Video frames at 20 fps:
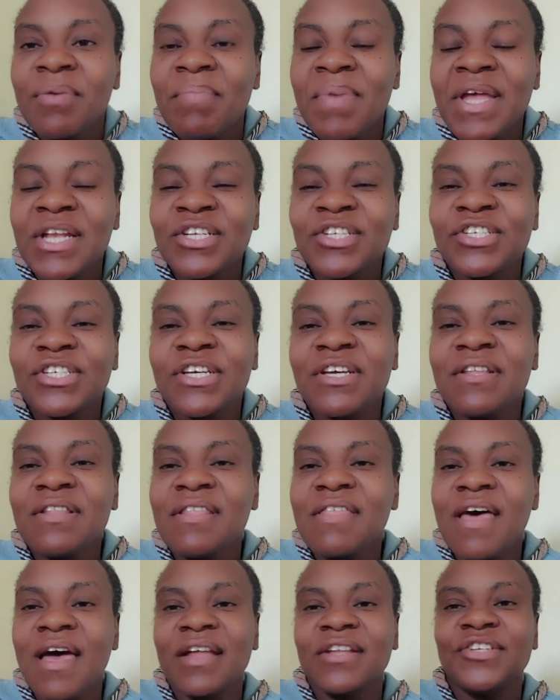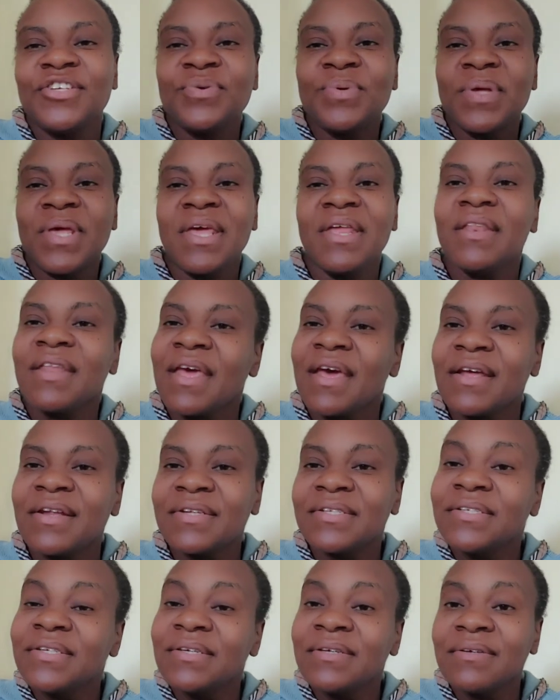mentioned that you can
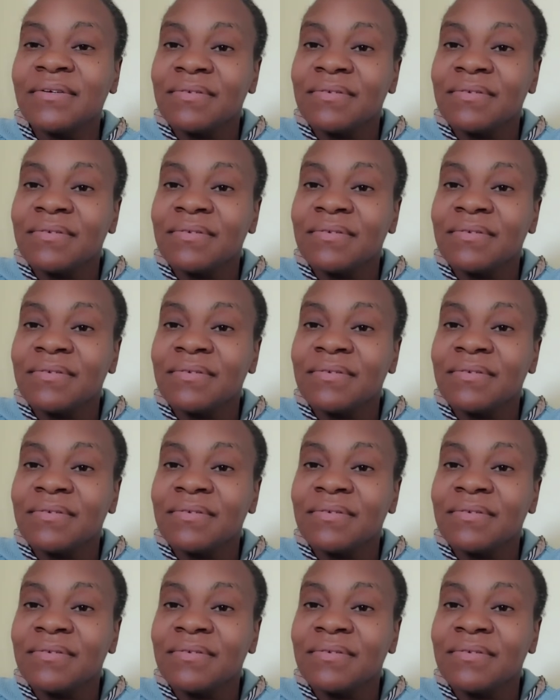get